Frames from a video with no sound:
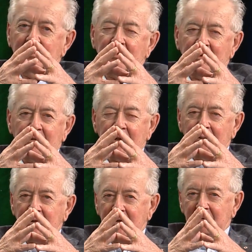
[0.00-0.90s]

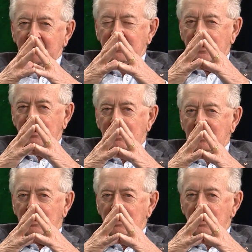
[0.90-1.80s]
subject of sort of
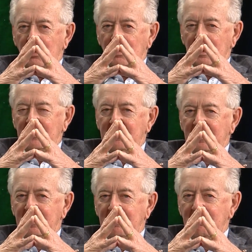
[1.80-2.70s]

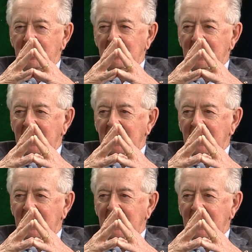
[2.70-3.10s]
coalition building.